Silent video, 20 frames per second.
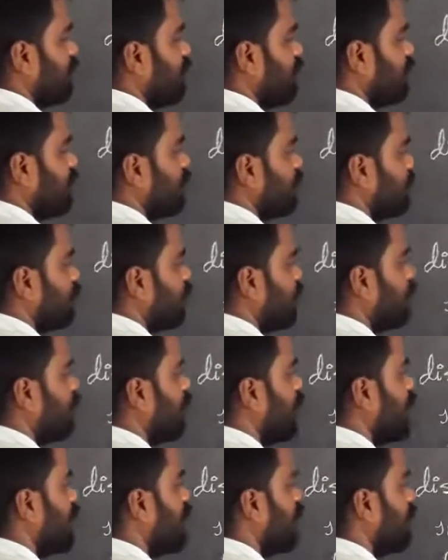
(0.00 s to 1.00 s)
So
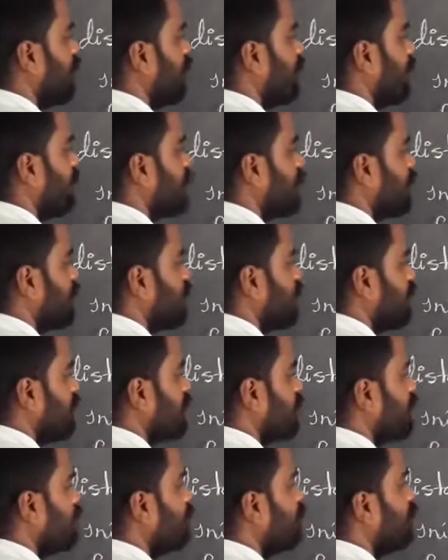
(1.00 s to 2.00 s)
final velocity we
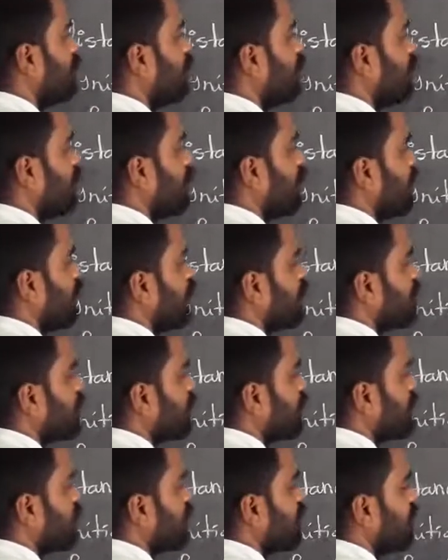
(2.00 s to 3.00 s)
simply express
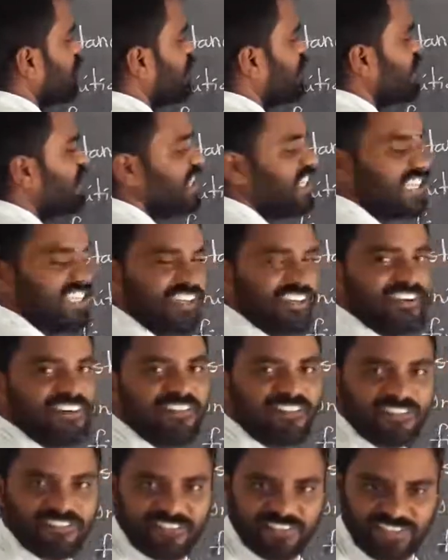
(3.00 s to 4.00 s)
it with
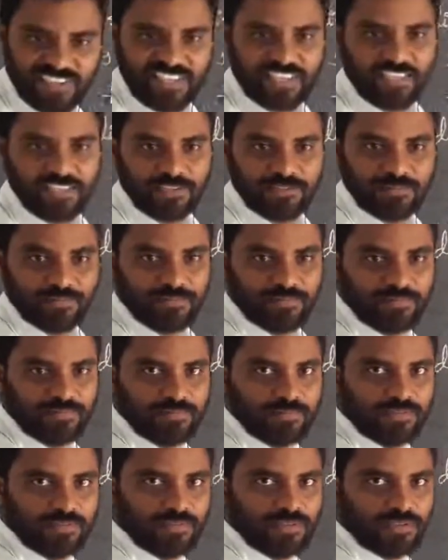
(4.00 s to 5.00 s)
V,
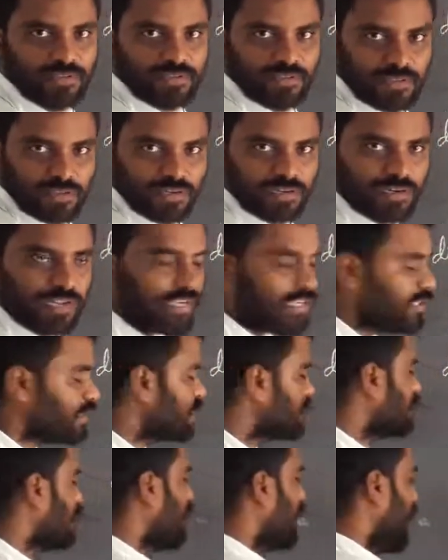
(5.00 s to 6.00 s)
right?
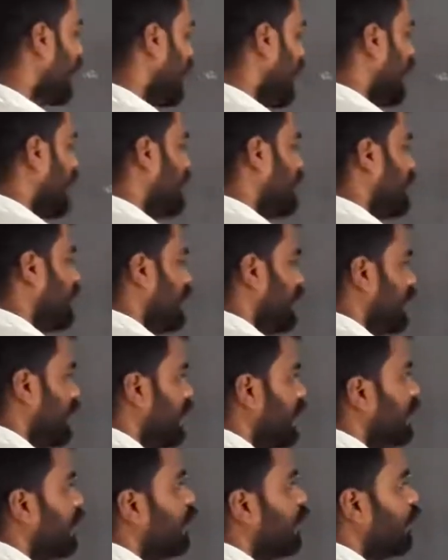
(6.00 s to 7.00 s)
And
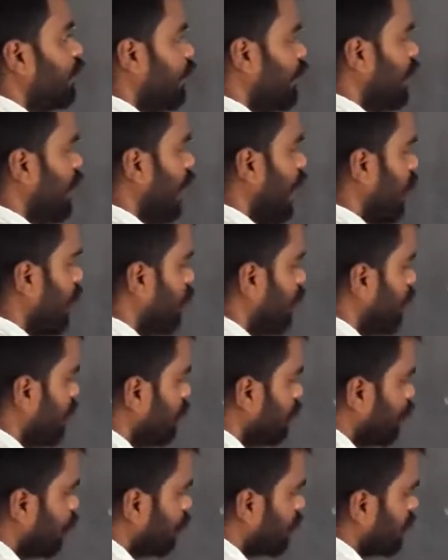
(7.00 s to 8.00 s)
we have one
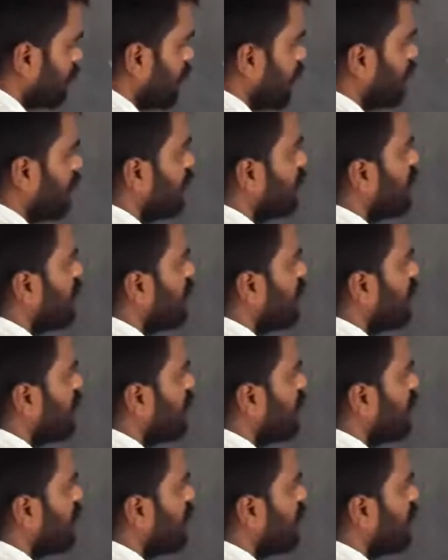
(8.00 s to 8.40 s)
more thing.